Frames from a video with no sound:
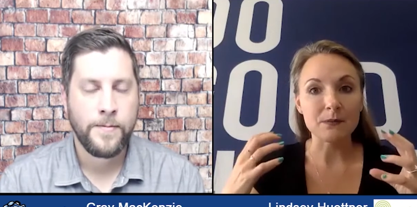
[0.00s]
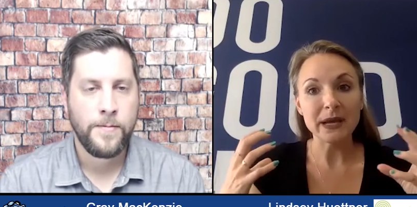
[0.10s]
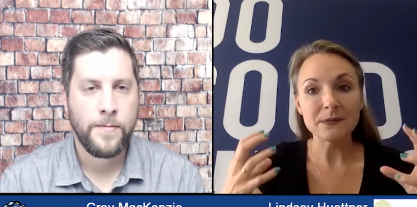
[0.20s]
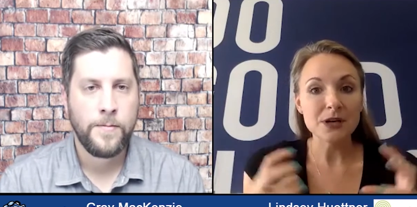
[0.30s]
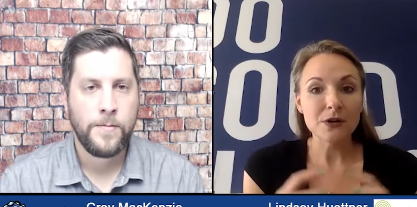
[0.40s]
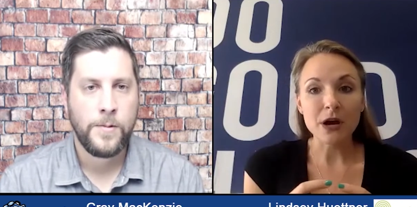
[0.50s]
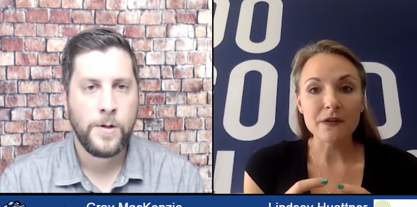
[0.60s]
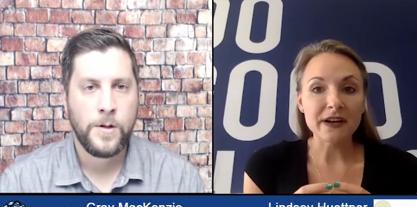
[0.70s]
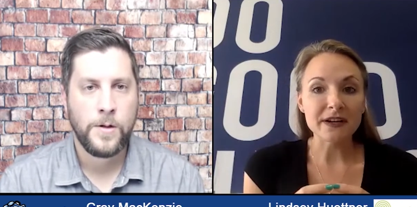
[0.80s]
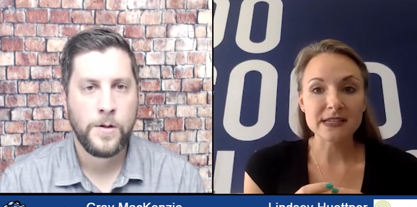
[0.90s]
Speaker 1: be able to grow
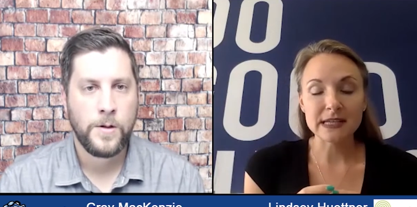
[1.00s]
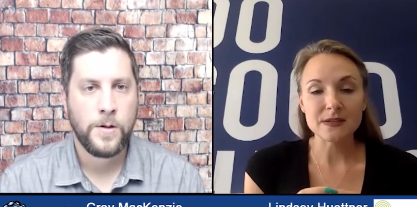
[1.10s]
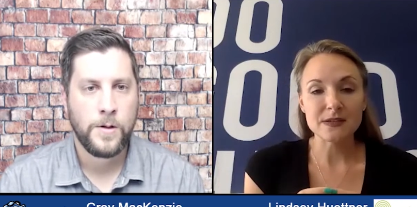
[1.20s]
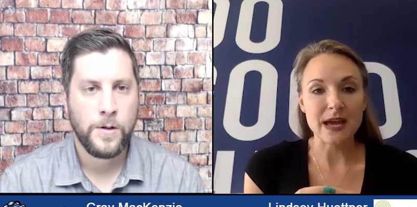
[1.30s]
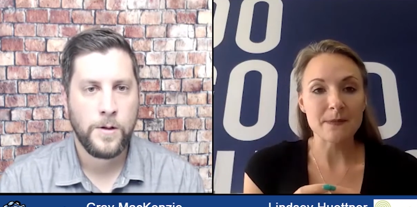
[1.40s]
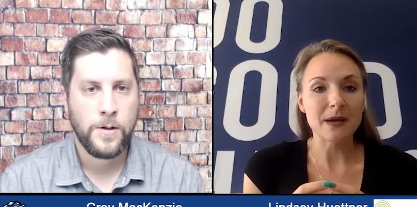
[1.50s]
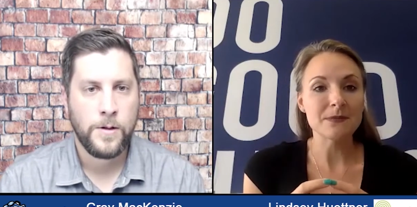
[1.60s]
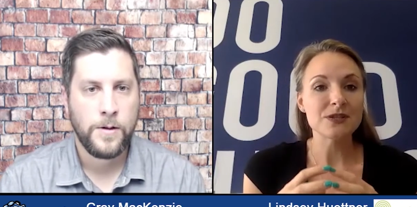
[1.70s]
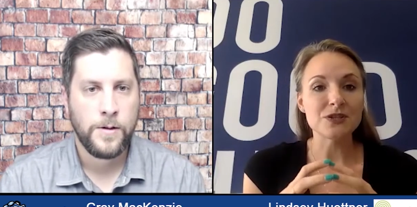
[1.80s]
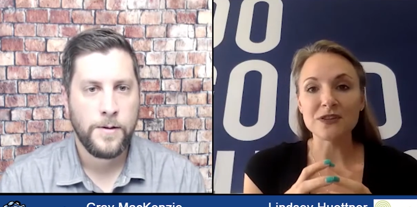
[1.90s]
their skill set, be able to
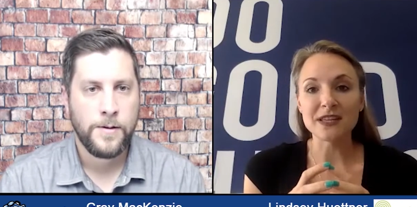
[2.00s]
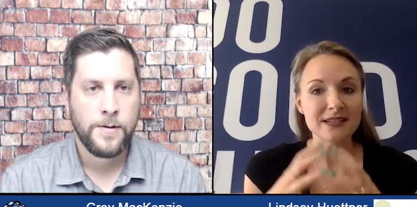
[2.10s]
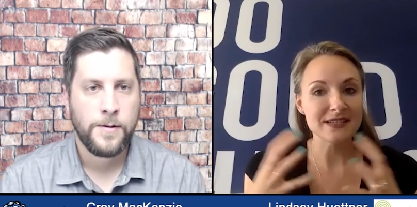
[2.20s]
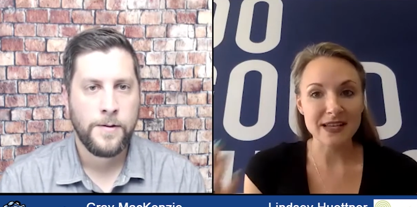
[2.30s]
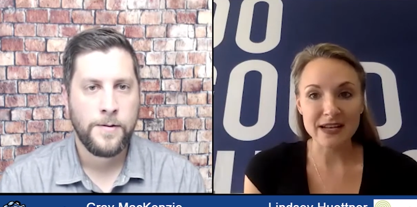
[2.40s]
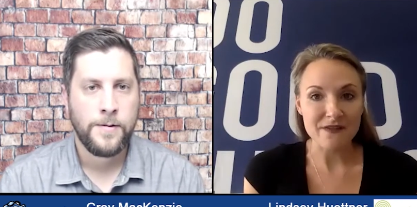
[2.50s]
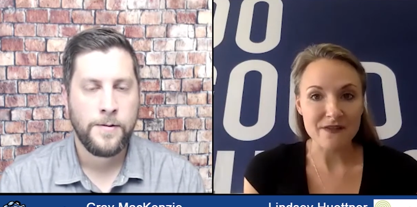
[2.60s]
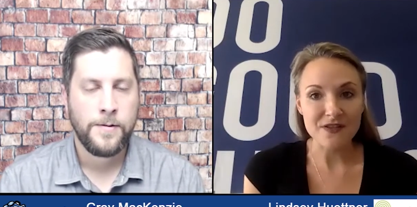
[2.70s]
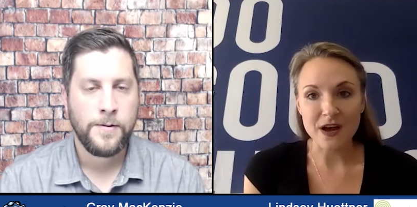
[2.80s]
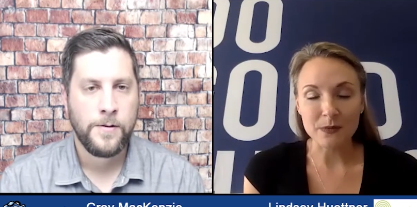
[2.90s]
do things that they never
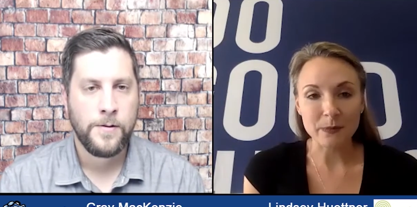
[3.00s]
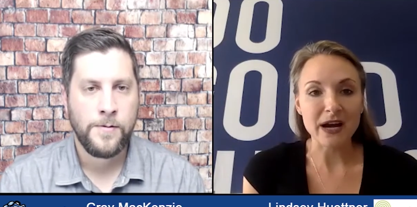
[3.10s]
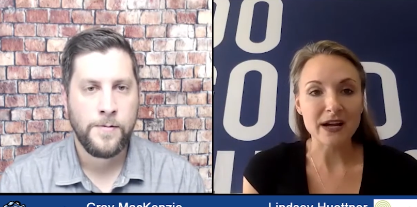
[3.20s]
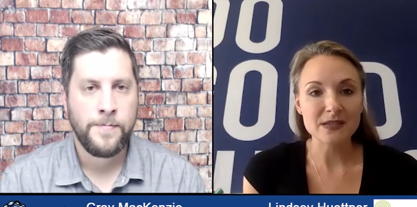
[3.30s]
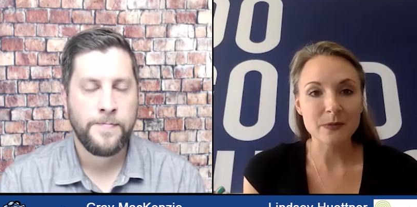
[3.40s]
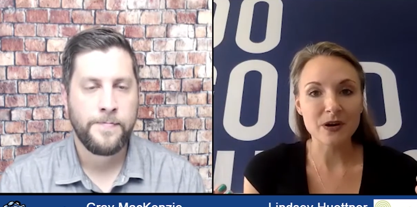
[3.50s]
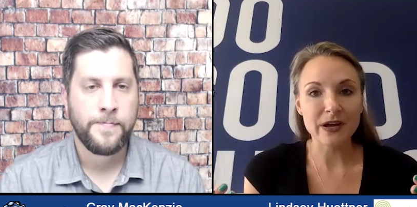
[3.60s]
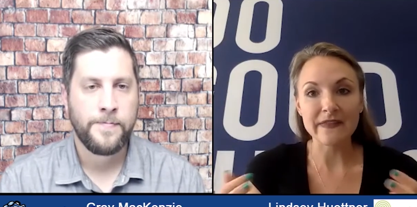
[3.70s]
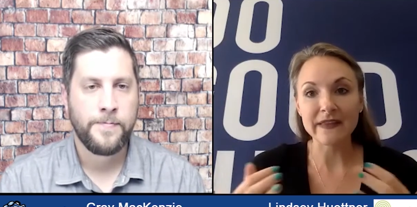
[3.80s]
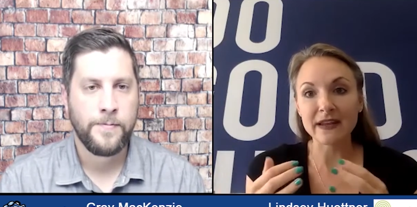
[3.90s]
thought were possible.
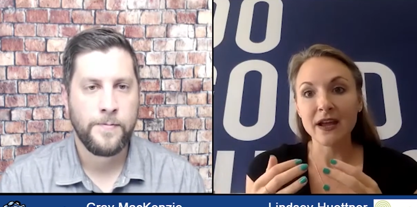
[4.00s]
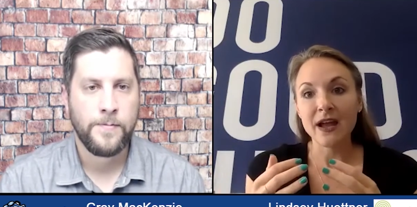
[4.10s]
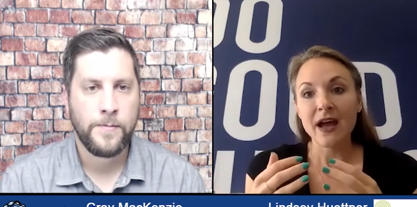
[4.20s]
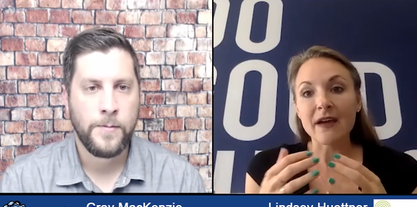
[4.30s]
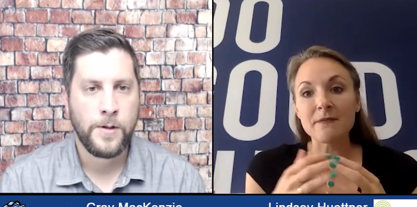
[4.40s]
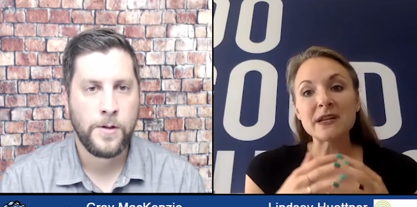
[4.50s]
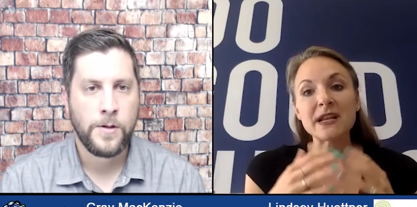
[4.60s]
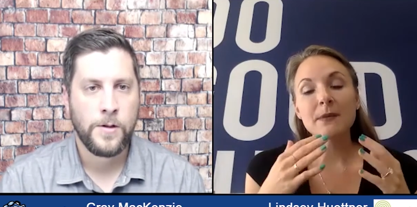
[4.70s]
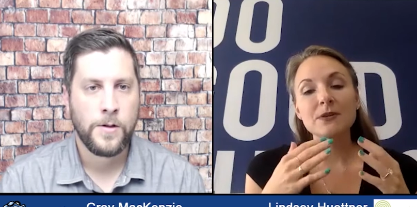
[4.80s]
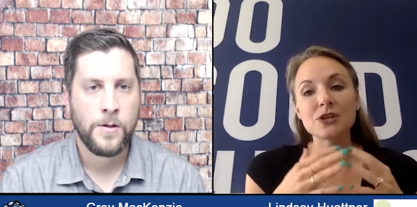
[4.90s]
And then I've been
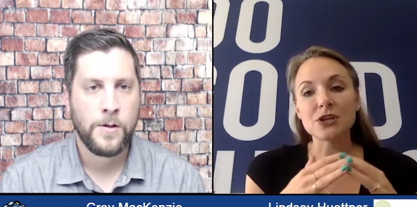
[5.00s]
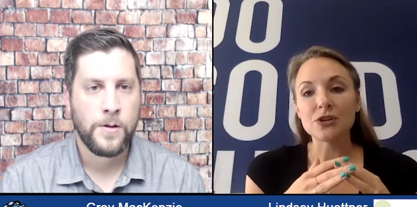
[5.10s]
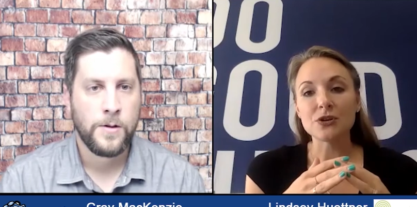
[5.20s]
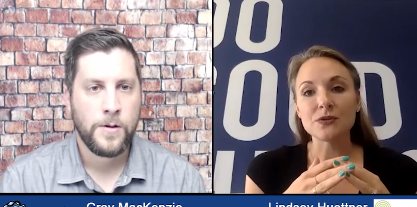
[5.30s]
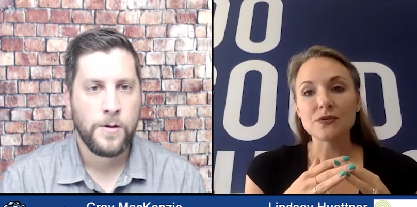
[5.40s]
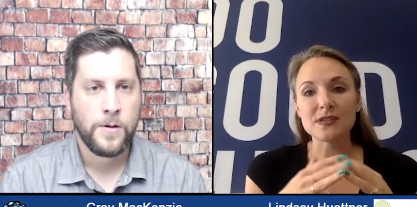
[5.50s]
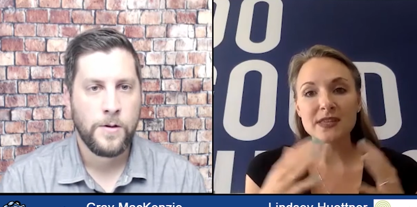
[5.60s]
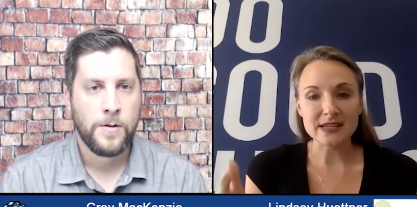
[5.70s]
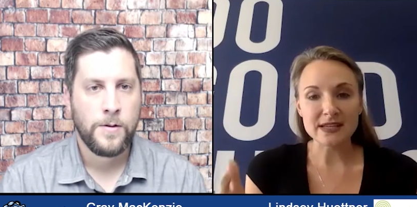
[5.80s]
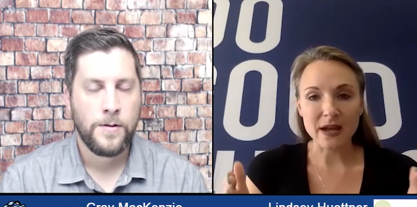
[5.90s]
able to use
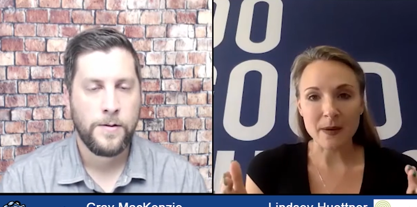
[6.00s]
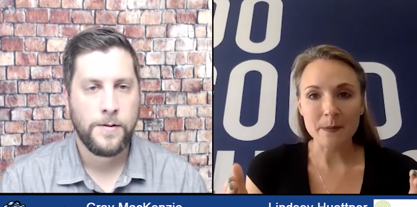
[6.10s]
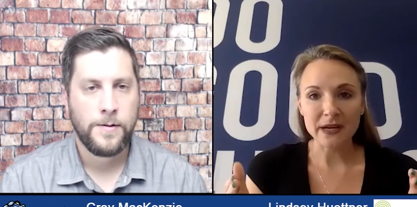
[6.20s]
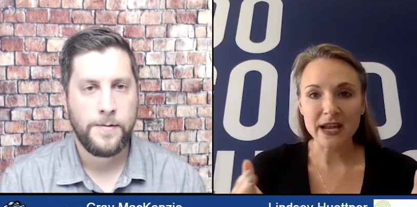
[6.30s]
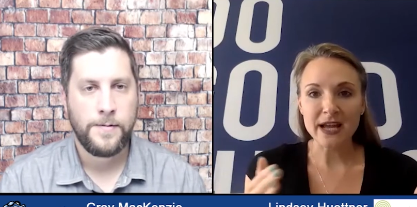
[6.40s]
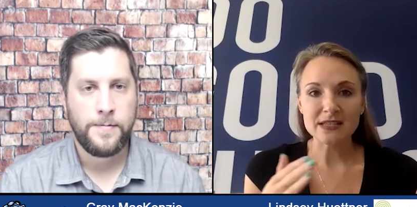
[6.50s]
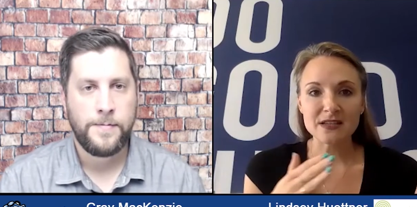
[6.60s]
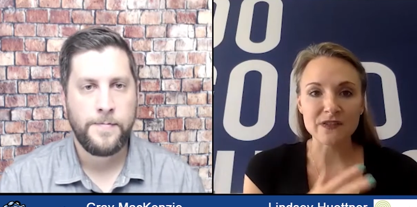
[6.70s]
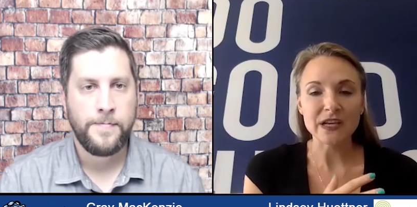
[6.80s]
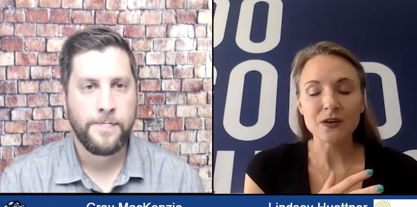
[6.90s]
this company as a
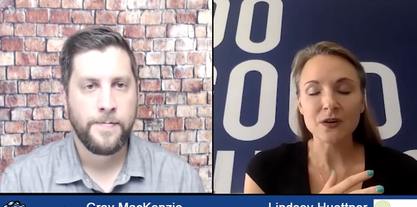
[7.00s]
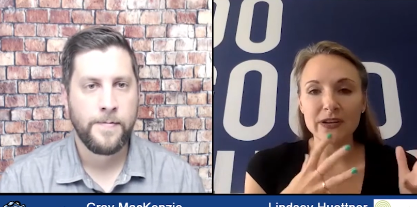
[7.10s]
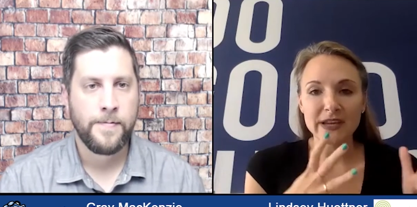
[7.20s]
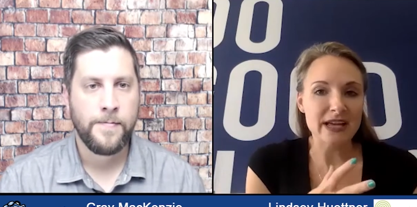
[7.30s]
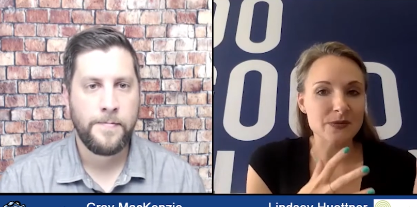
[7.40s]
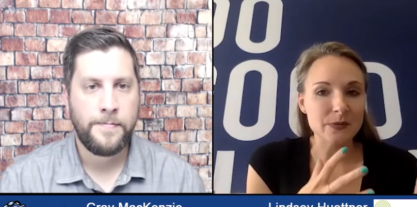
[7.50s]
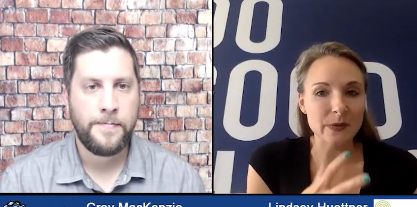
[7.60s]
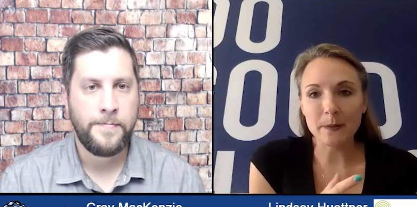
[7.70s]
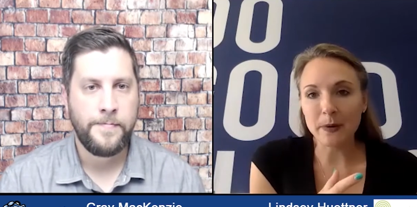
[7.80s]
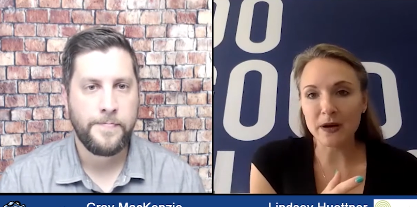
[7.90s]
vehicle. Yes, we are
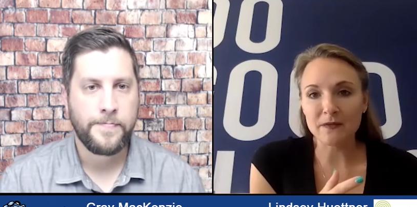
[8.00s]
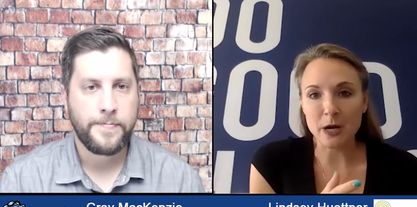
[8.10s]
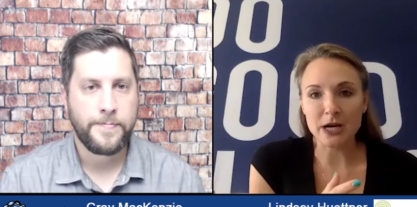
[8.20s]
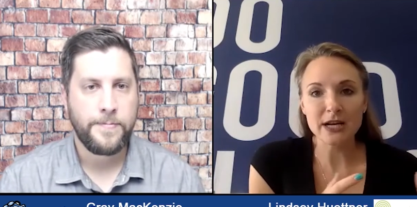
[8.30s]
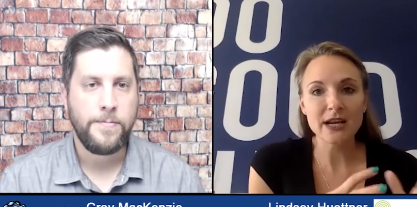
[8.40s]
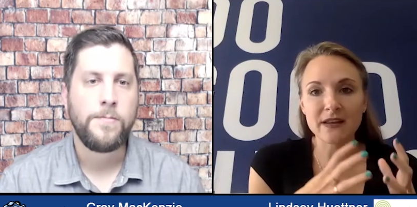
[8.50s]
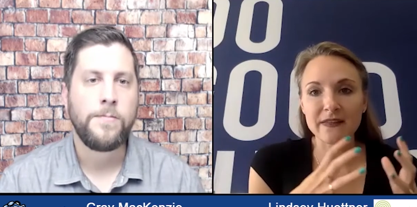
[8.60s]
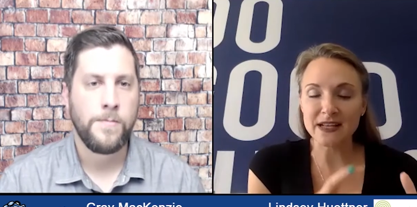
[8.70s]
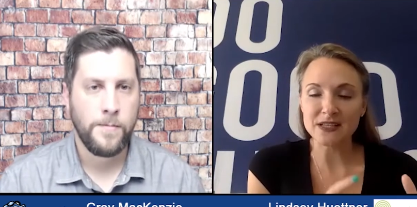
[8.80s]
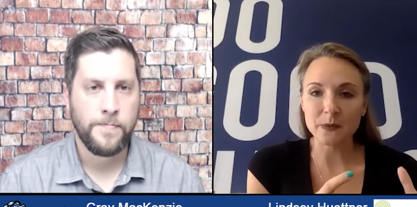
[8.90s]
part of marketing and
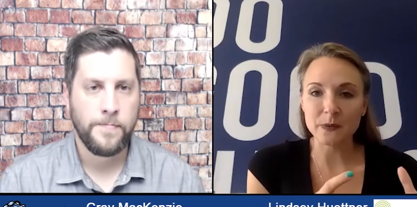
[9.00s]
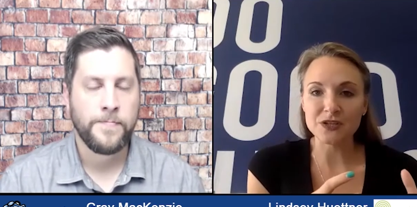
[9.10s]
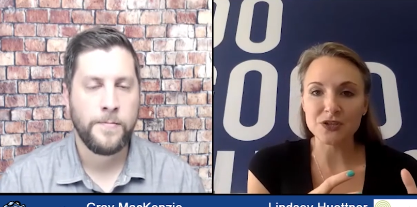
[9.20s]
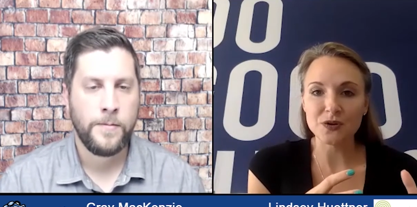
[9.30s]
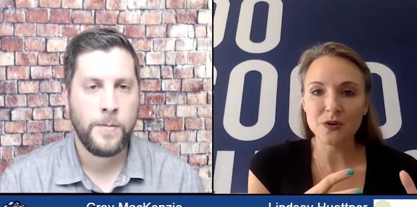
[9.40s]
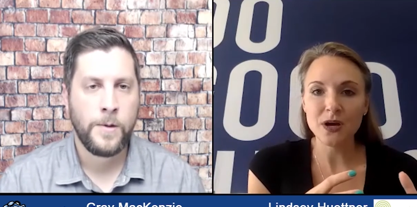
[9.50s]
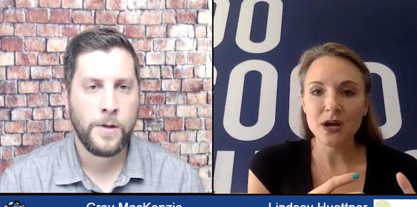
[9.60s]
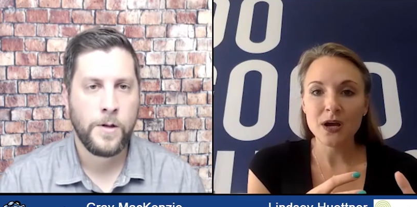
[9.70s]
that's what we do.